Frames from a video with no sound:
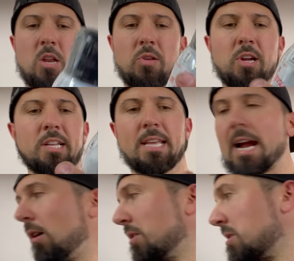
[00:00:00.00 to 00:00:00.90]
You get the
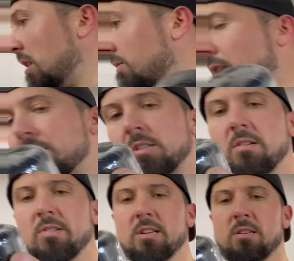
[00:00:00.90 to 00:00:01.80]
aerosol version
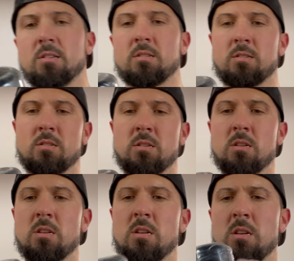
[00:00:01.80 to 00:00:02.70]
of it,
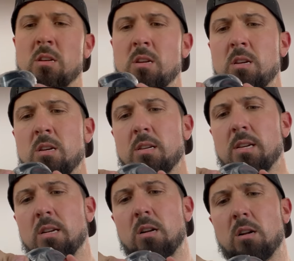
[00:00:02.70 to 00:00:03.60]

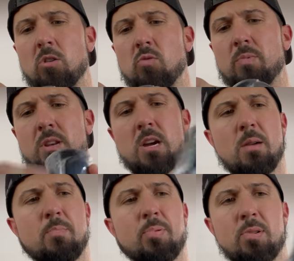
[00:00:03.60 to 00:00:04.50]
get it all opened up,